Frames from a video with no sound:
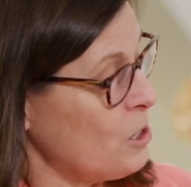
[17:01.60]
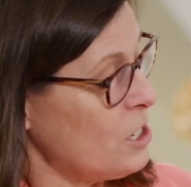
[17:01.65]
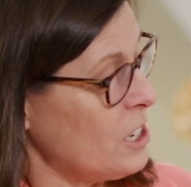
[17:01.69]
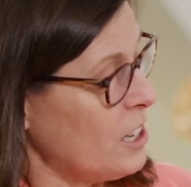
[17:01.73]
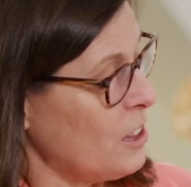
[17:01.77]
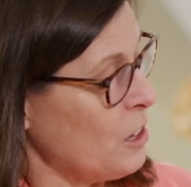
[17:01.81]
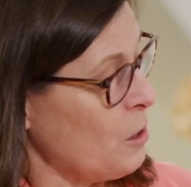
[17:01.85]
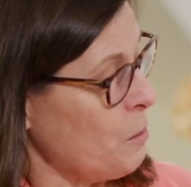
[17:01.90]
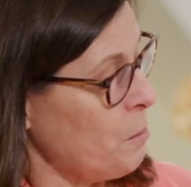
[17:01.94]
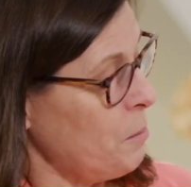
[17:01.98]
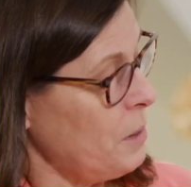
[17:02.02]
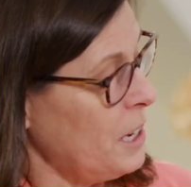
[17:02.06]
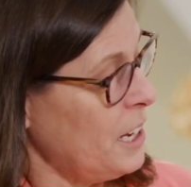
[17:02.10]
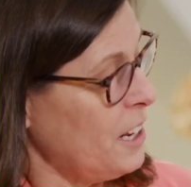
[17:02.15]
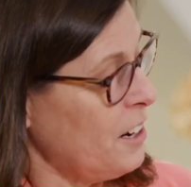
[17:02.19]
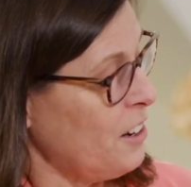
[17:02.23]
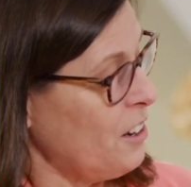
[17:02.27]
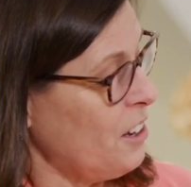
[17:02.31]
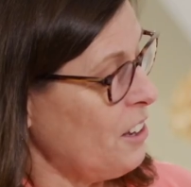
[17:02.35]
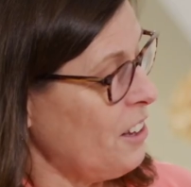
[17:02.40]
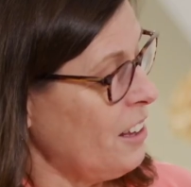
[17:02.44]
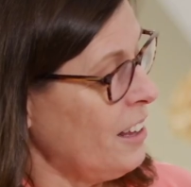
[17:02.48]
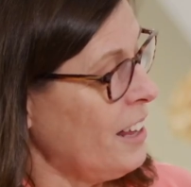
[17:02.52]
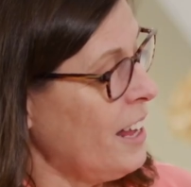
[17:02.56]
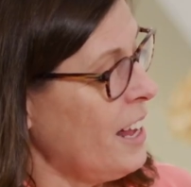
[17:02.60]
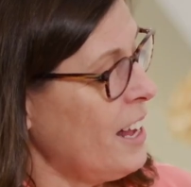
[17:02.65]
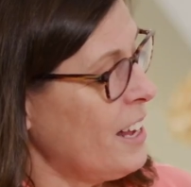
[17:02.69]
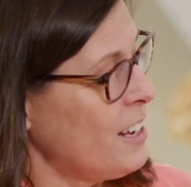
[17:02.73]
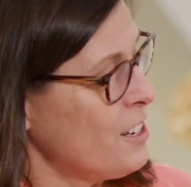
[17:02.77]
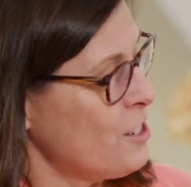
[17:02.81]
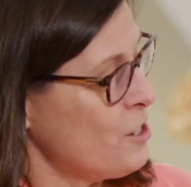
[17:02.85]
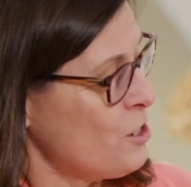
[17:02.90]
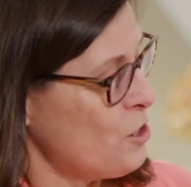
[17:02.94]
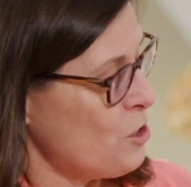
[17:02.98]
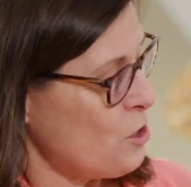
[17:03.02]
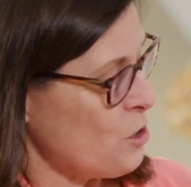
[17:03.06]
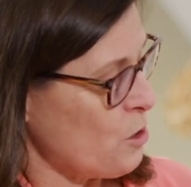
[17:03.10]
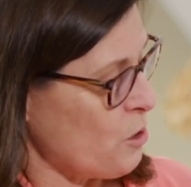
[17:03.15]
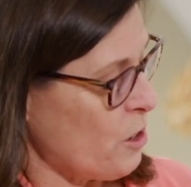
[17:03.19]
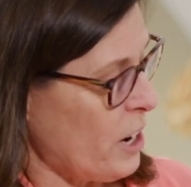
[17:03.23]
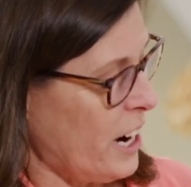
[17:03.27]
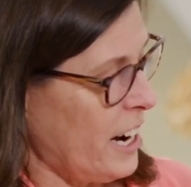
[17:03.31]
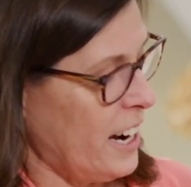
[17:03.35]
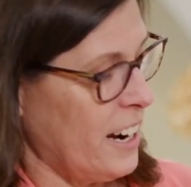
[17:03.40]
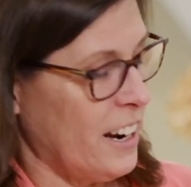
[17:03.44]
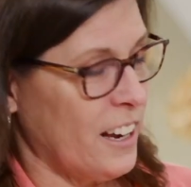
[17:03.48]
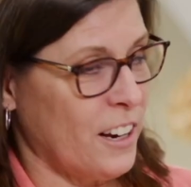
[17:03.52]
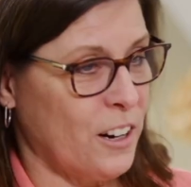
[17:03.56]
to the middle,
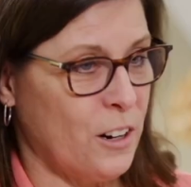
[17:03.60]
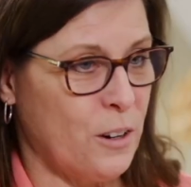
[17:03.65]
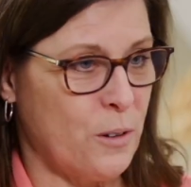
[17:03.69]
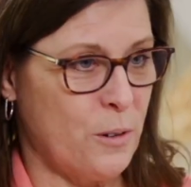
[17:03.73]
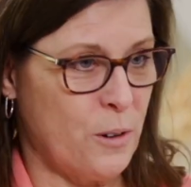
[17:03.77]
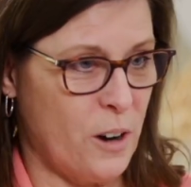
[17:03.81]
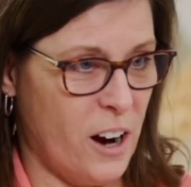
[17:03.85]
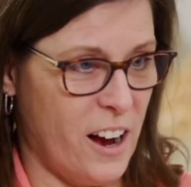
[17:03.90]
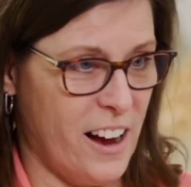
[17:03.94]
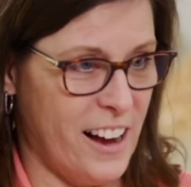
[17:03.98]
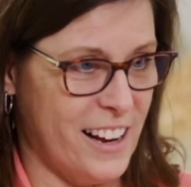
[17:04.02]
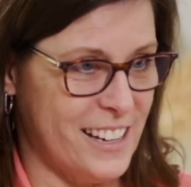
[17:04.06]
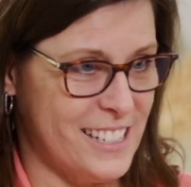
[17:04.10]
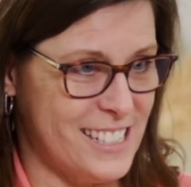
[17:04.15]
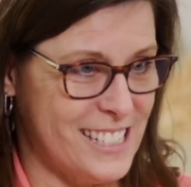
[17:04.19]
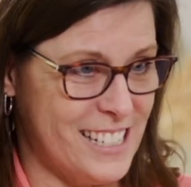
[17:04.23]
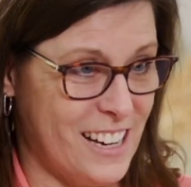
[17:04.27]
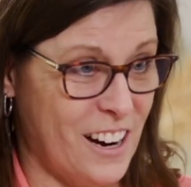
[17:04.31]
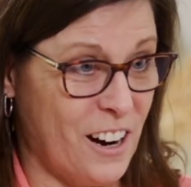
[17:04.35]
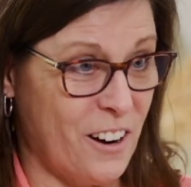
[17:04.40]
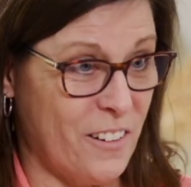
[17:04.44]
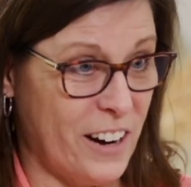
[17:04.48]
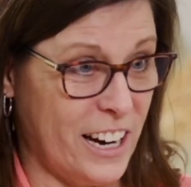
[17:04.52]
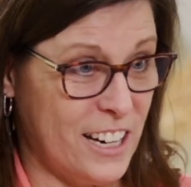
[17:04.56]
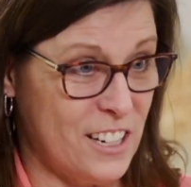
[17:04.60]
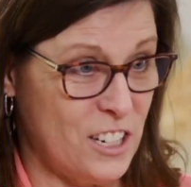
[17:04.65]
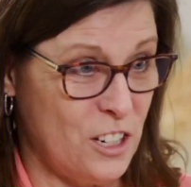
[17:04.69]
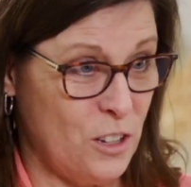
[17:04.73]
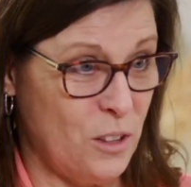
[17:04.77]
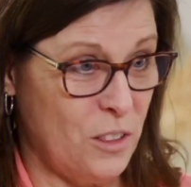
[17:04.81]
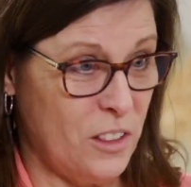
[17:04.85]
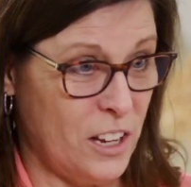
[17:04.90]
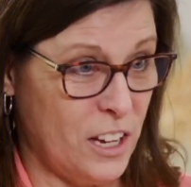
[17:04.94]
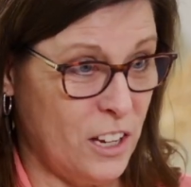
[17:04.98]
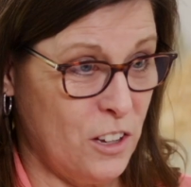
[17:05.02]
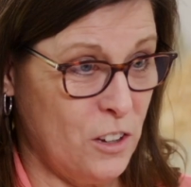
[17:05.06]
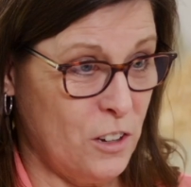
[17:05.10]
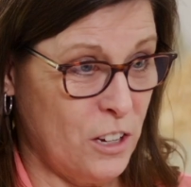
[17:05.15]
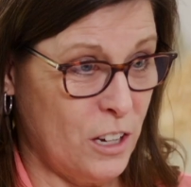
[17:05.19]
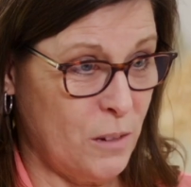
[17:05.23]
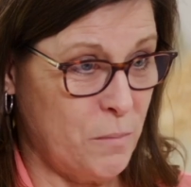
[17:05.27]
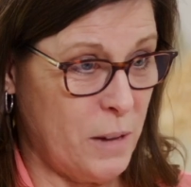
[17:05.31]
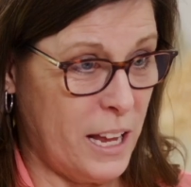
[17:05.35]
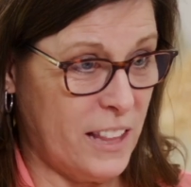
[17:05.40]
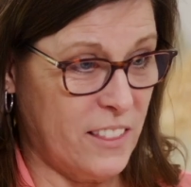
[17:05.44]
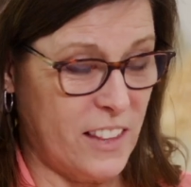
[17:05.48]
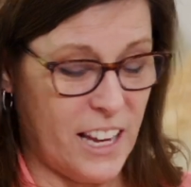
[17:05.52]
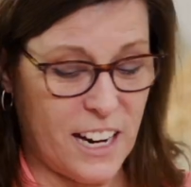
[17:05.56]
straight across. All right, do you think you can
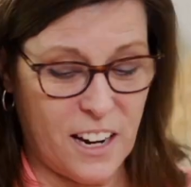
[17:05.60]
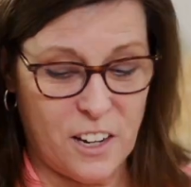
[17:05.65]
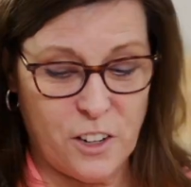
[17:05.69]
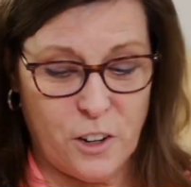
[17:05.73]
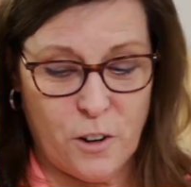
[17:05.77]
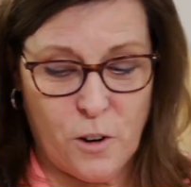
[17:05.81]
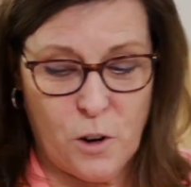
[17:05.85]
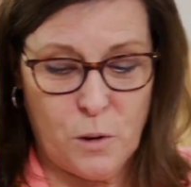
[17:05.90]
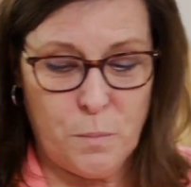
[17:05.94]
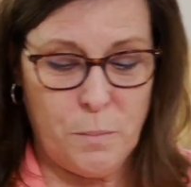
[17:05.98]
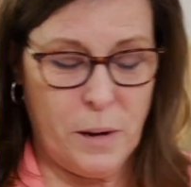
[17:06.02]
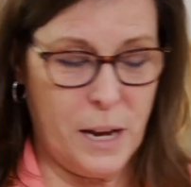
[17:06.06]
make that on your own